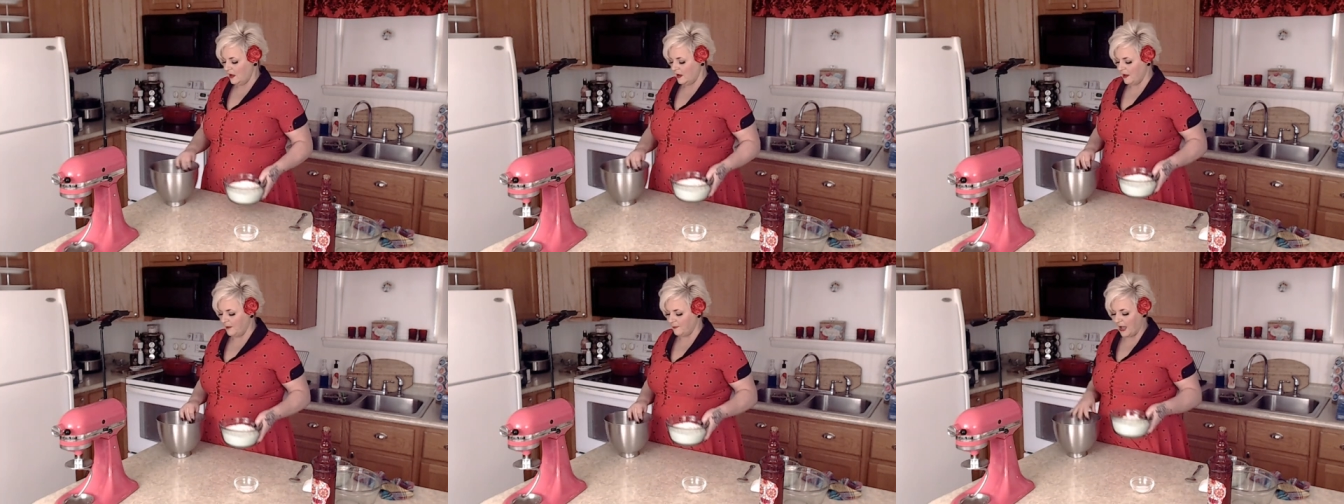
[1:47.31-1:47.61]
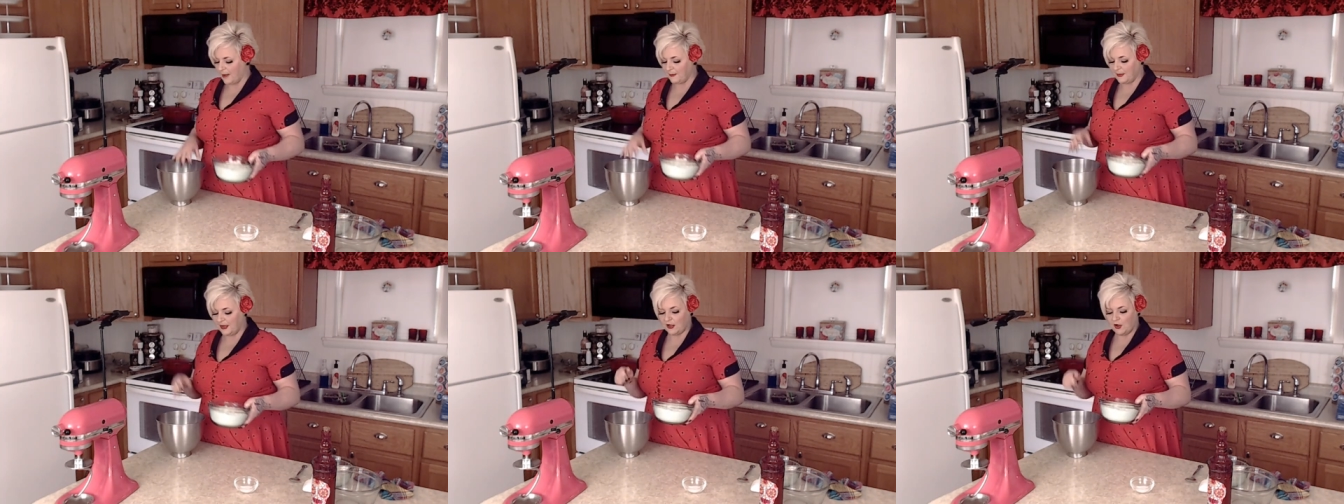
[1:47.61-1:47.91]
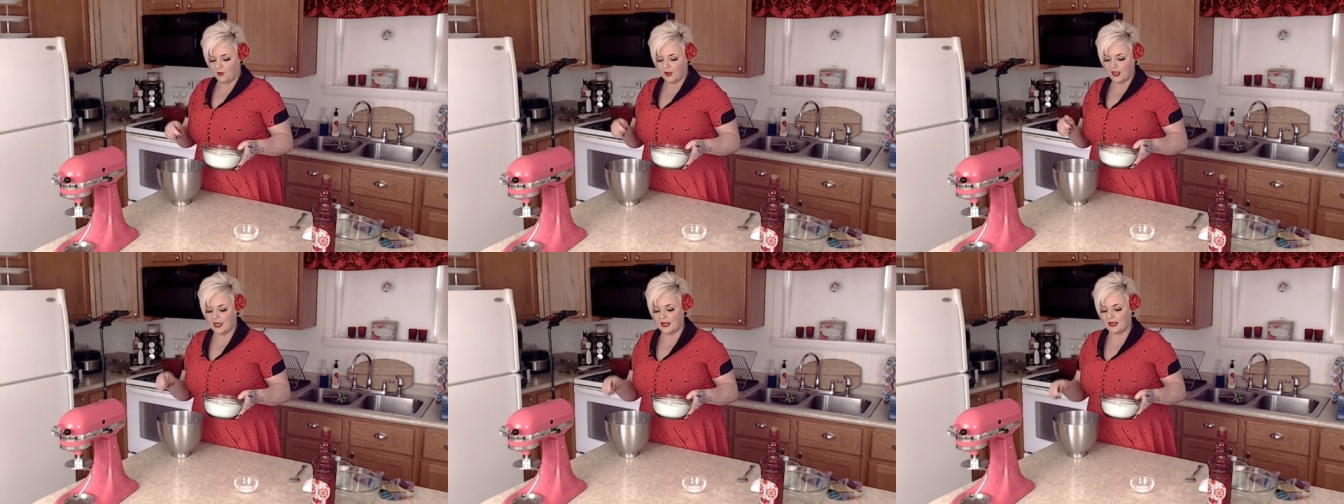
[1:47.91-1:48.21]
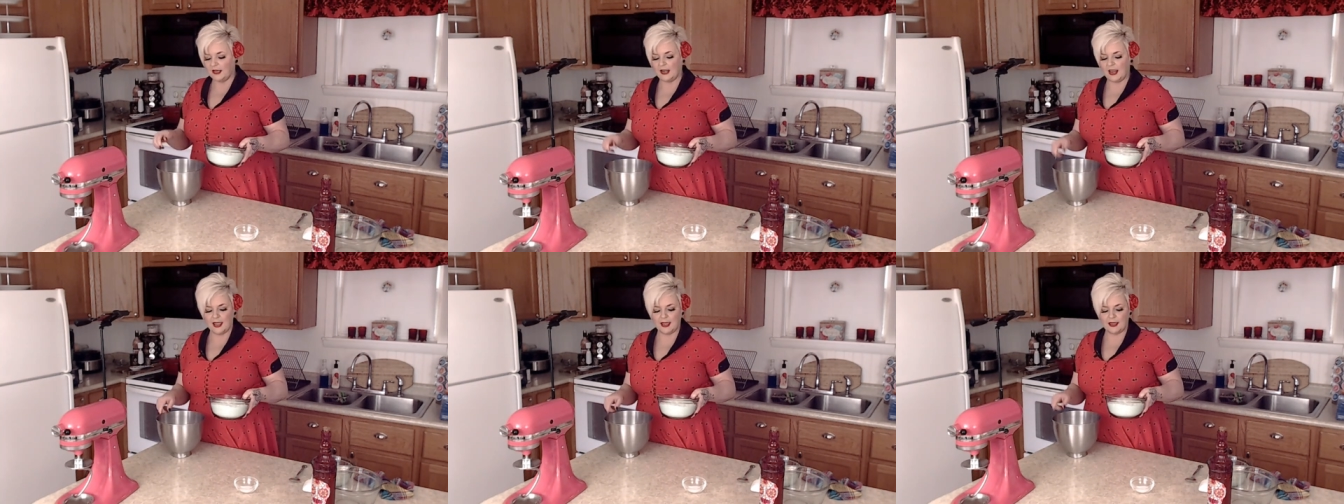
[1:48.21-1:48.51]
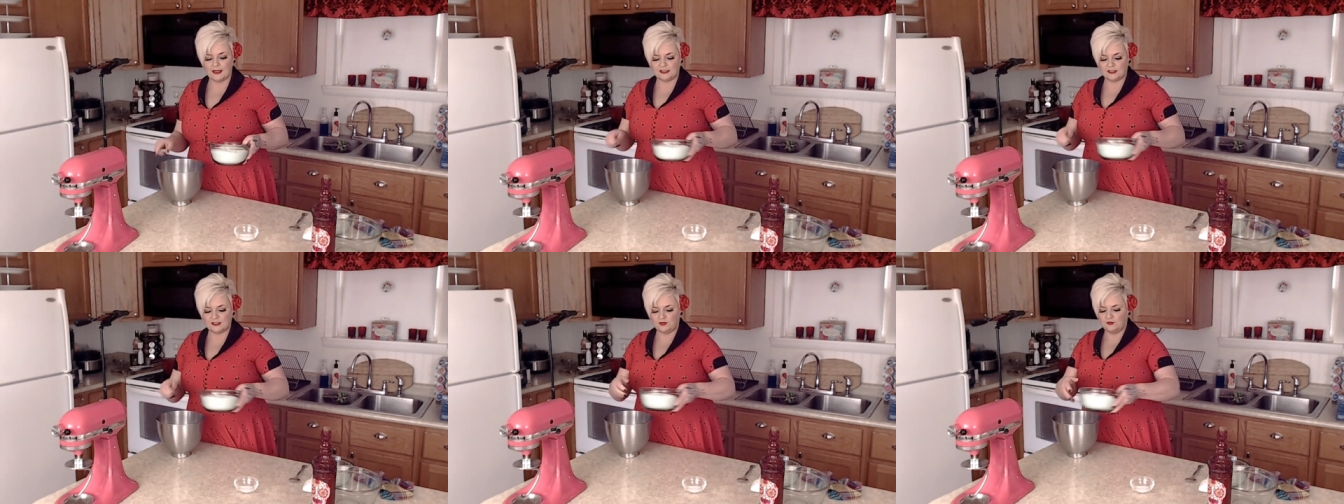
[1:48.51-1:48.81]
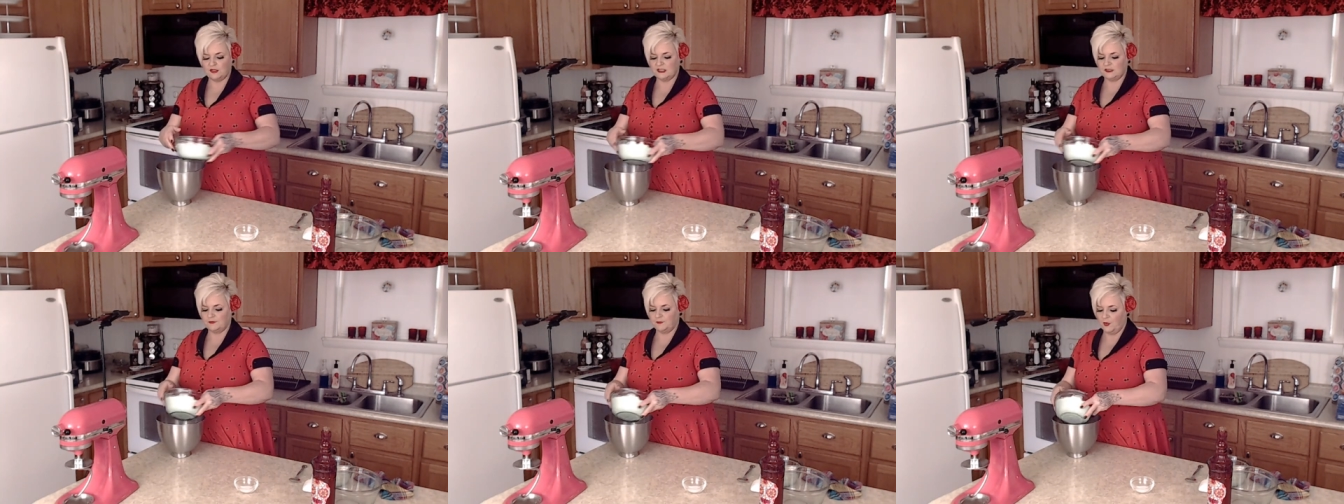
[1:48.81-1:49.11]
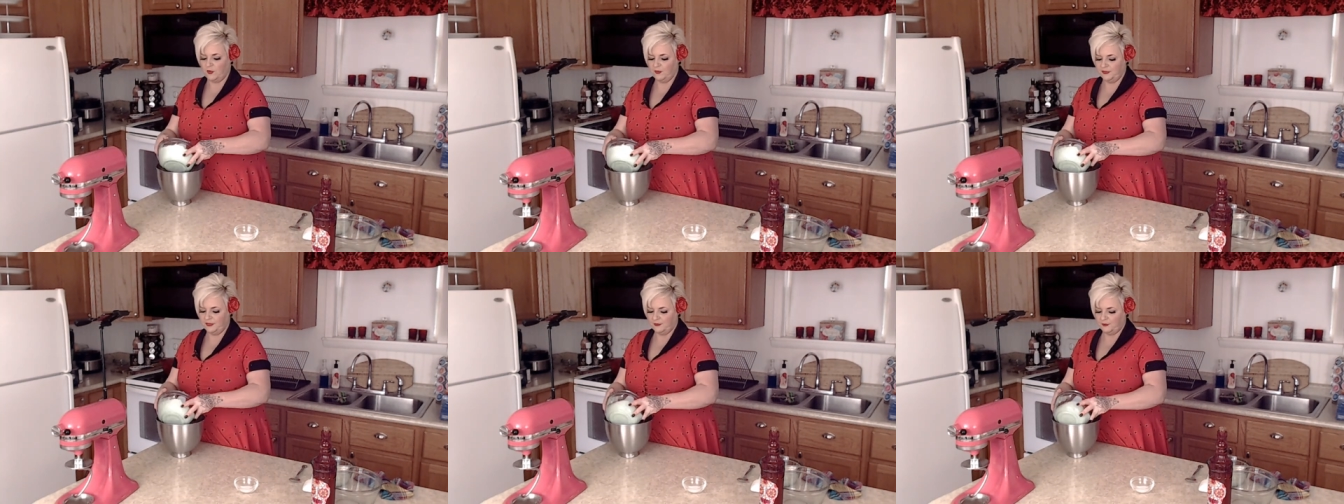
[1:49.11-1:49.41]
Um, I'm gonna go ahead and add to this
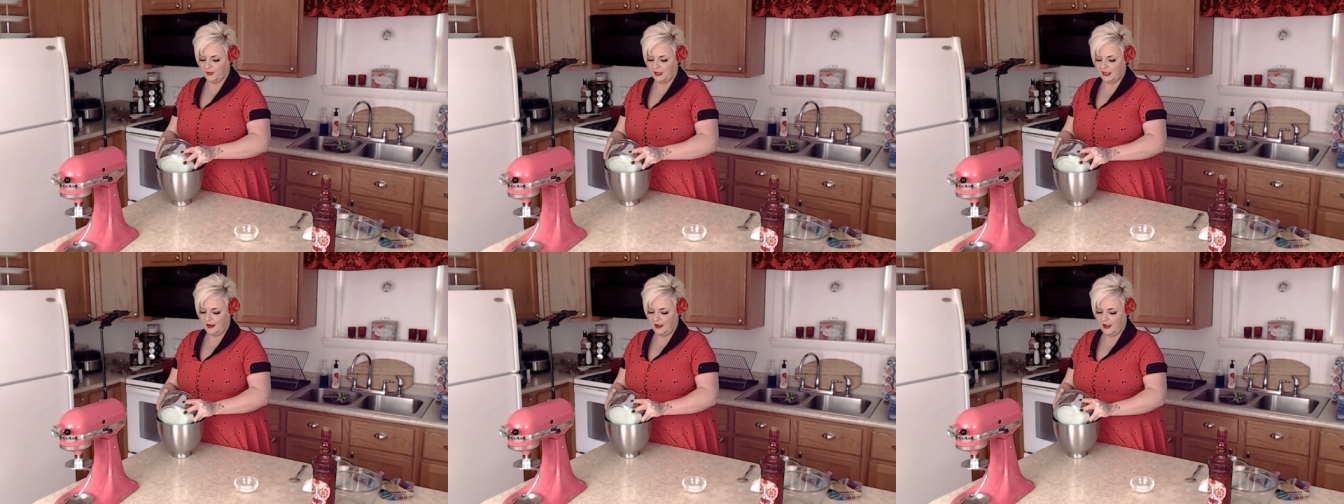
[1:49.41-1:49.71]
bowl three